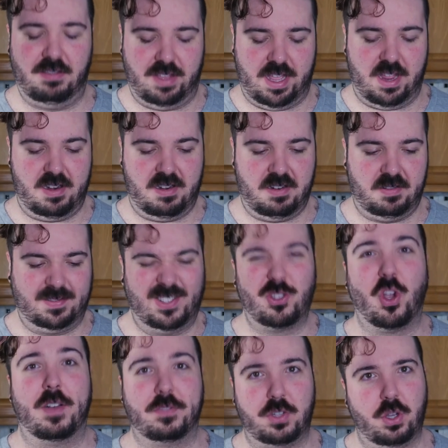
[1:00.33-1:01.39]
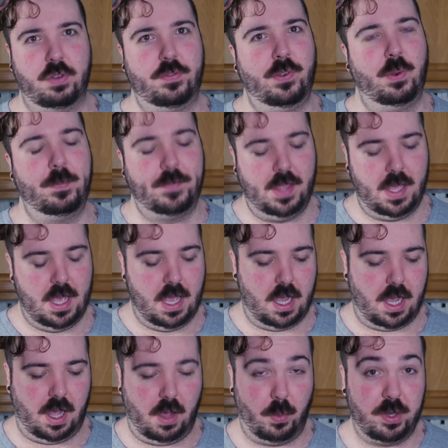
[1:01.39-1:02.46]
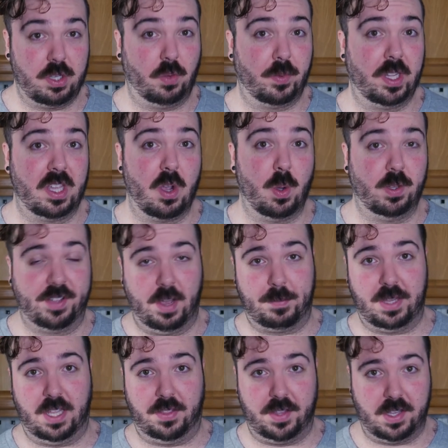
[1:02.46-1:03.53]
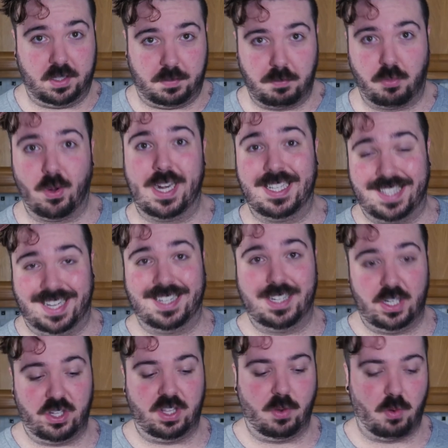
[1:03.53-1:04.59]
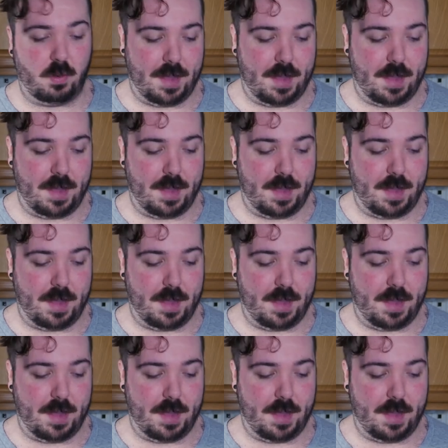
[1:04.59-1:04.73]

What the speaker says: than soft tofu, which will really hold up in this braising dish that we're